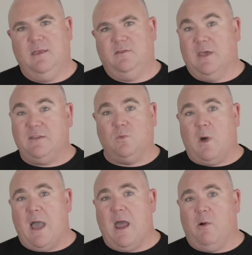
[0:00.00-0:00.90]
So that's
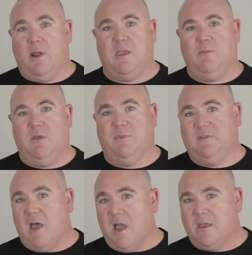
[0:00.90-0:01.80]
why I recommend
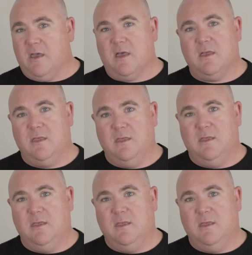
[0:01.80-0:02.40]
Pitaka,